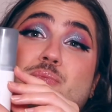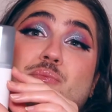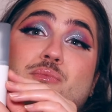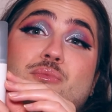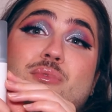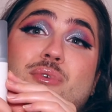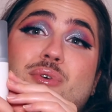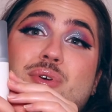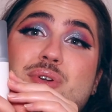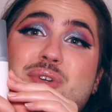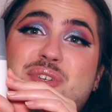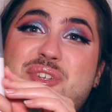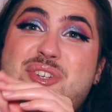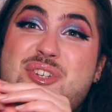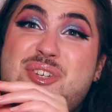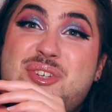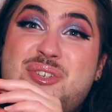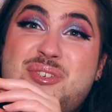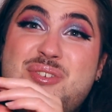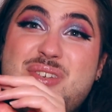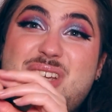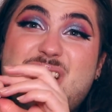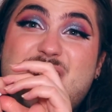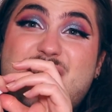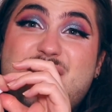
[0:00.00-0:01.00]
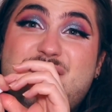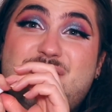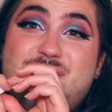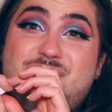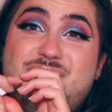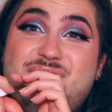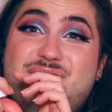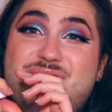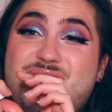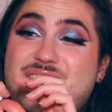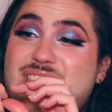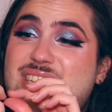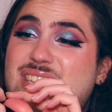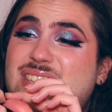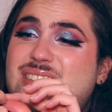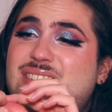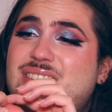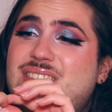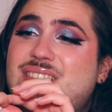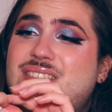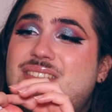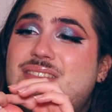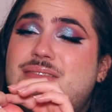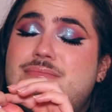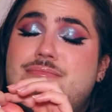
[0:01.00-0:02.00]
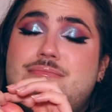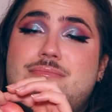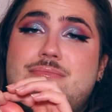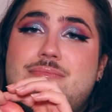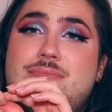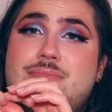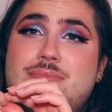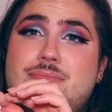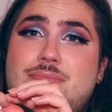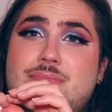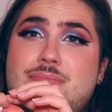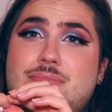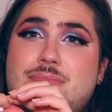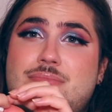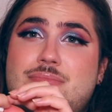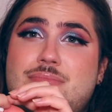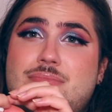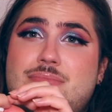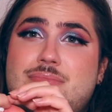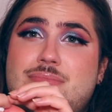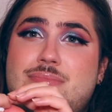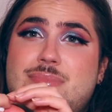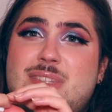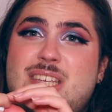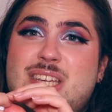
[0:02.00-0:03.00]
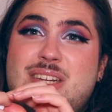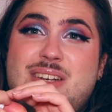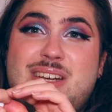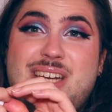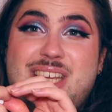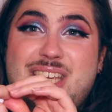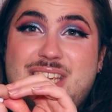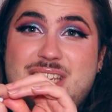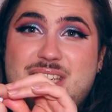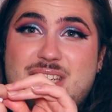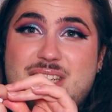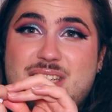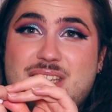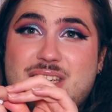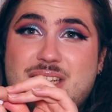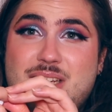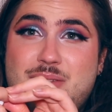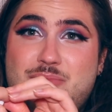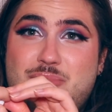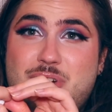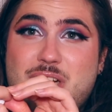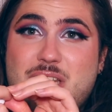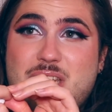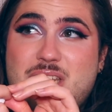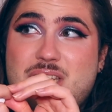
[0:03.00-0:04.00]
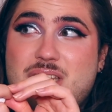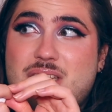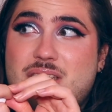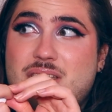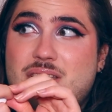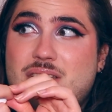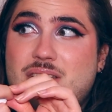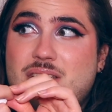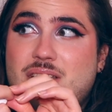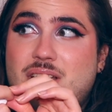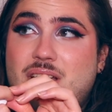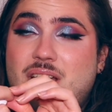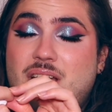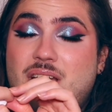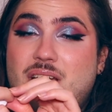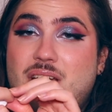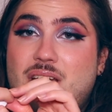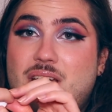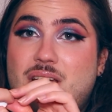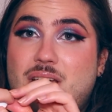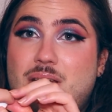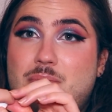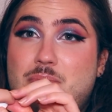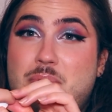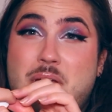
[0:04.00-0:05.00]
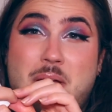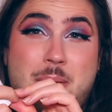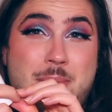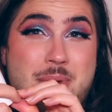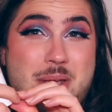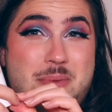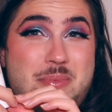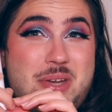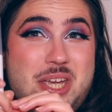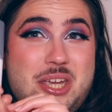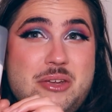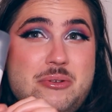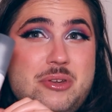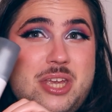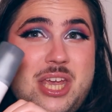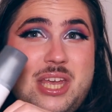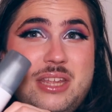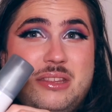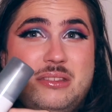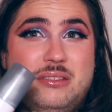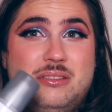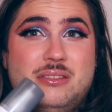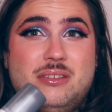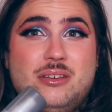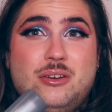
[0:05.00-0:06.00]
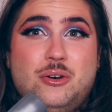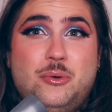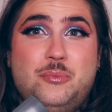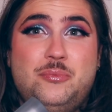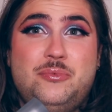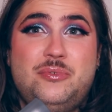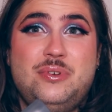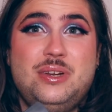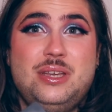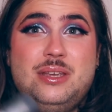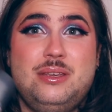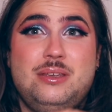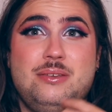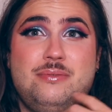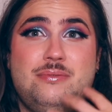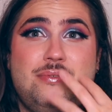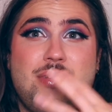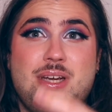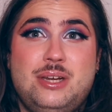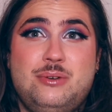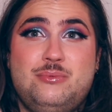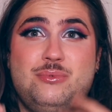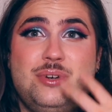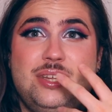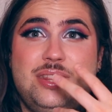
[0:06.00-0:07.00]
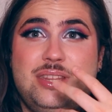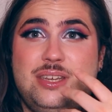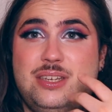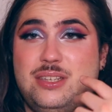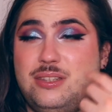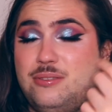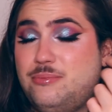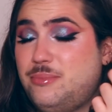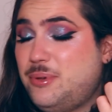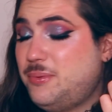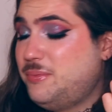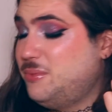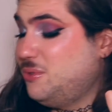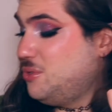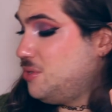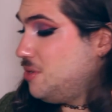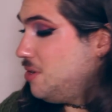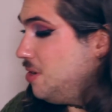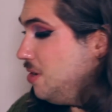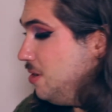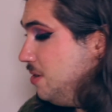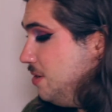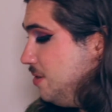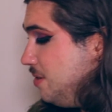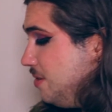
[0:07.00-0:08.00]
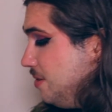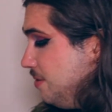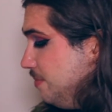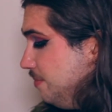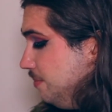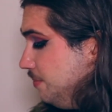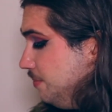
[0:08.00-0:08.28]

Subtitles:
would do if this didn't leak and break. But I might buy it again. Hopefully find one that is a bit more solid.